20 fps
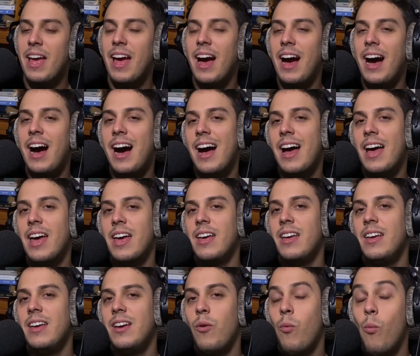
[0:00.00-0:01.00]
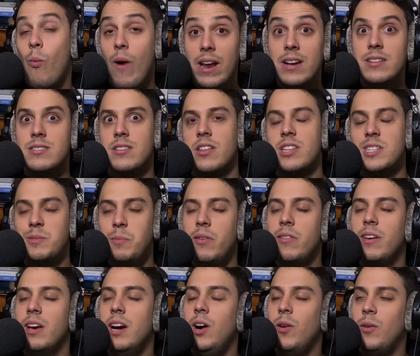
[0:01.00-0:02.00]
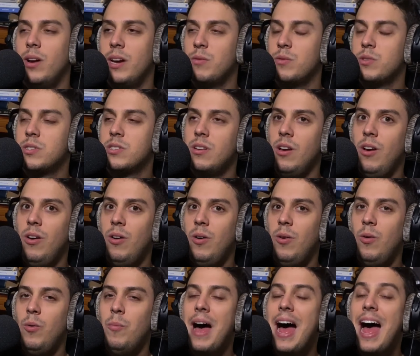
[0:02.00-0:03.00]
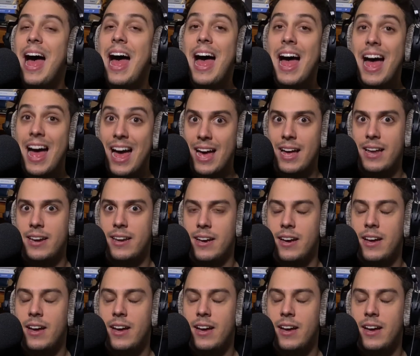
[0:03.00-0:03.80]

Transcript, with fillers: I went and saw this movie. Oh, and it was so bad.